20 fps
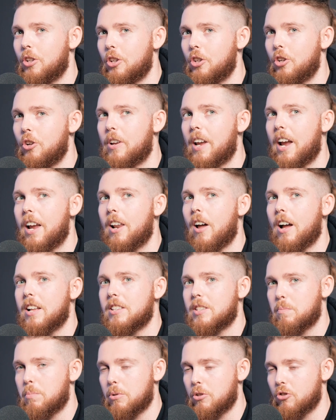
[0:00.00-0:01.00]
the UK like
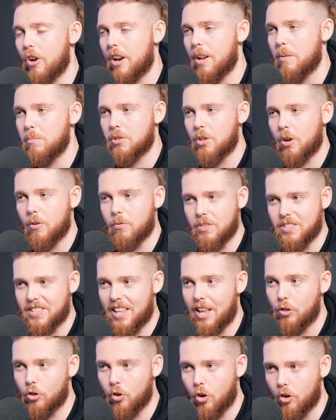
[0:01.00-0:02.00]
to portray themselves as
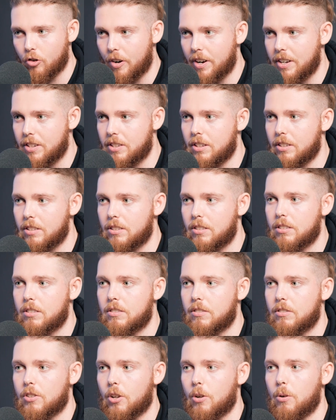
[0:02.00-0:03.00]
they're not racist.
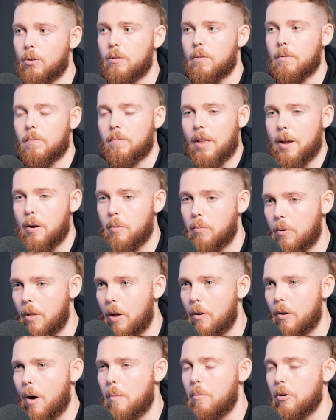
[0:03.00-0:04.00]
So
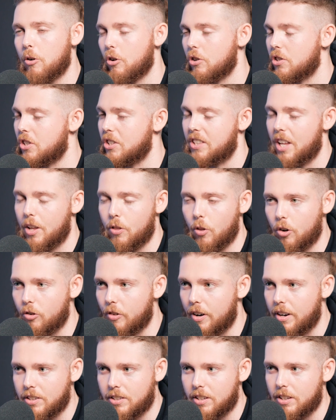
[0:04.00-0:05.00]
they'll come across as they're not
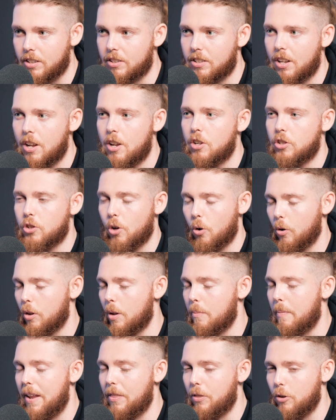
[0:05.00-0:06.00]
racist. So all
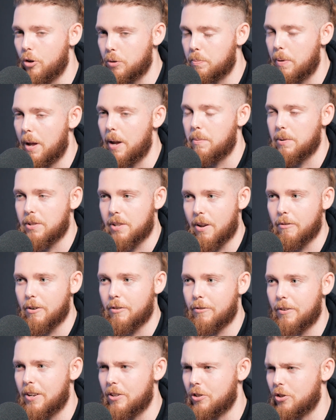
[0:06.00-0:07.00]
the main newspapers and
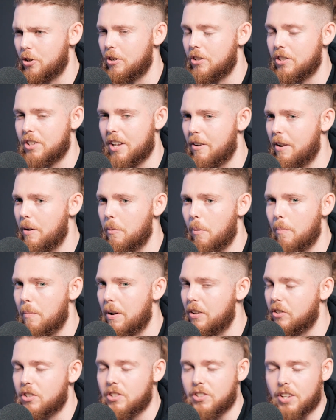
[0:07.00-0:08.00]
everything, as soon as anyone
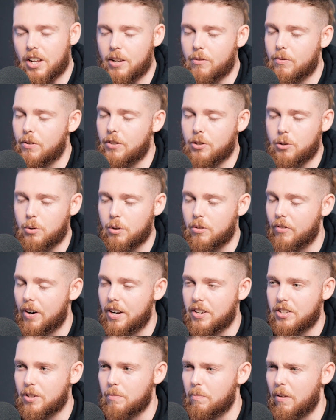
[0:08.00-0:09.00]
mentions anything to do with
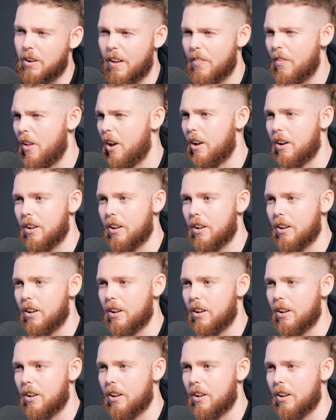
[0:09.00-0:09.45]
racism, they're like,